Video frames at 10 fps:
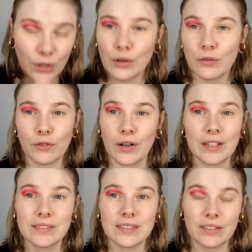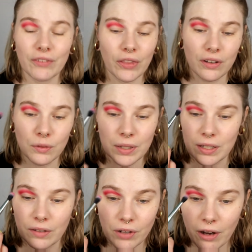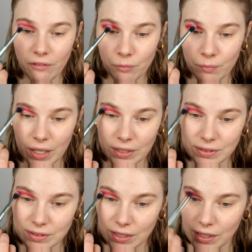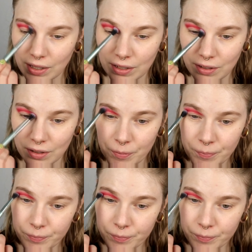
uh, friends, even though we never have met and